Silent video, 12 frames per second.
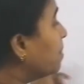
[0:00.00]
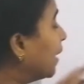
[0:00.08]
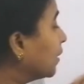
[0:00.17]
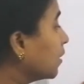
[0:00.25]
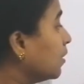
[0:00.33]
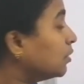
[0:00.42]

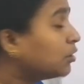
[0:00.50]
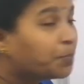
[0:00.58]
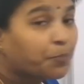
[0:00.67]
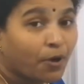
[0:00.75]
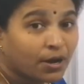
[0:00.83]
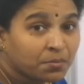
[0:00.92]
But the
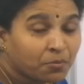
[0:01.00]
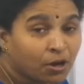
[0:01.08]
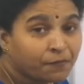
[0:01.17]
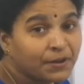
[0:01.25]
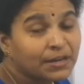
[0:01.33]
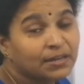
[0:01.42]

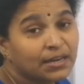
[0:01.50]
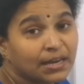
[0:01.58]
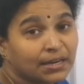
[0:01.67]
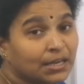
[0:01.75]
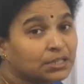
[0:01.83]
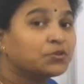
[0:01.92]
polymorphic
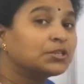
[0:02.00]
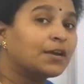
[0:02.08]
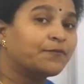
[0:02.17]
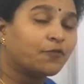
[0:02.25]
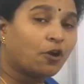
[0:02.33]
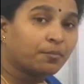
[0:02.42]
DNAs which
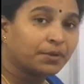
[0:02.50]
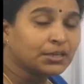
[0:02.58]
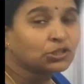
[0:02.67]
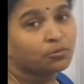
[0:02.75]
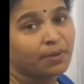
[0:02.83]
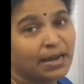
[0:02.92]
are formed in
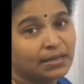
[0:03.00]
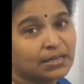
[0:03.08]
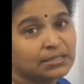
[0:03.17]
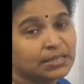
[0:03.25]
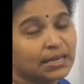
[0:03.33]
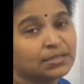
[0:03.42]

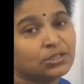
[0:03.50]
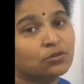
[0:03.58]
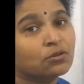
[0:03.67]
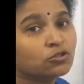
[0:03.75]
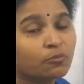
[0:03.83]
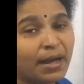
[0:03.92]
somatic cells, you
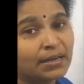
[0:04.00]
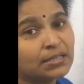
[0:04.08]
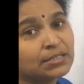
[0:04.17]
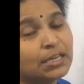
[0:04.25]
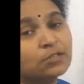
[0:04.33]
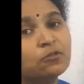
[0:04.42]
know,
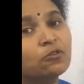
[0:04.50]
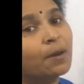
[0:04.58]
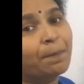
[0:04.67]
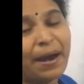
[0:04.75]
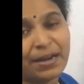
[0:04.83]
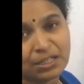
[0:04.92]
somatic cells will
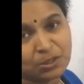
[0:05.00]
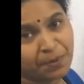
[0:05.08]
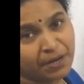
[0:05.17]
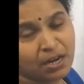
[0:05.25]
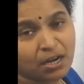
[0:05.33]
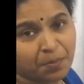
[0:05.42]
not
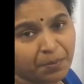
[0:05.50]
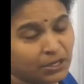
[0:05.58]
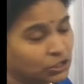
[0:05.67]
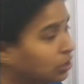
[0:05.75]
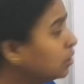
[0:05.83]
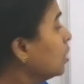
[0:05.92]
participate in
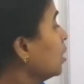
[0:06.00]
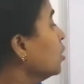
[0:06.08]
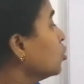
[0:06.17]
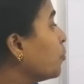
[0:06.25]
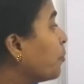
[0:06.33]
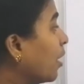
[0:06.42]
reproduction.
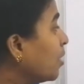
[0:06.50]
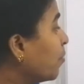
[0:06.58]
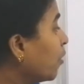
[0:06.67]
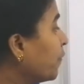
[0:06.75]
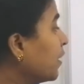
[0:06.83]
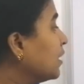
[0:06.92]
So,
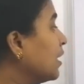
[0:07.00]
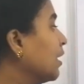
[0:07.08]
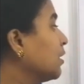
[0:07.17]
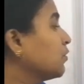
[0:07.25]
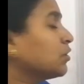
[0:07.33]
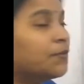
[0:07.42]
polymorphic
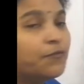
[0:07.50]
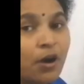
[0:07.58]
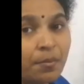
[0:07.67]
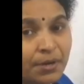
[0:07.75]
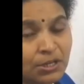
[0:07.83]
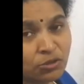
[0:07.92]
DNAs which are
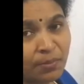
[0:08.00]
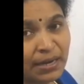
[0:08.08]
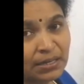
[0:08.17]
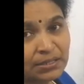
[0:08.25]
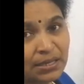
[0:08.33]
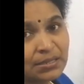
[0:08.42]
formed in
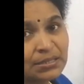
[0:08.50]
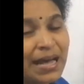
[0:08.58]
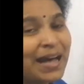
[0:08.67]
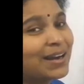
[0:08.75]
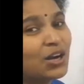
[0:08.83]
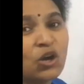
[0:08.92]
somatic cells
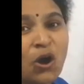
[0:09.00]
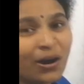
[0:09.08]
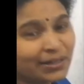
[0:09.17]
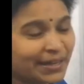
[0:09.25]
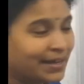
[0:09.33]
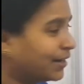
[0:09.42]
are
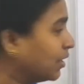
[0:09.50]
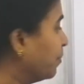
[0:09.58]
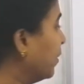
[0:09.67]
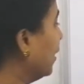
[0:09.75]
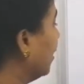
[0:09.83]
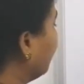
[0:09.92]
not
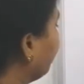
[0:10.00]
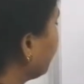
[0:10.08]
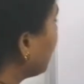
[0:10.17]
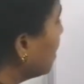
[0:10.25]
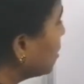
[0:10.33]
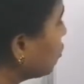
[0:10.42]
heritable.
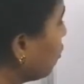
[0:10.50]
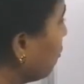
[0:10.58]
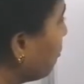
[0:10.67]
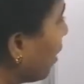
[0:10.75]
So,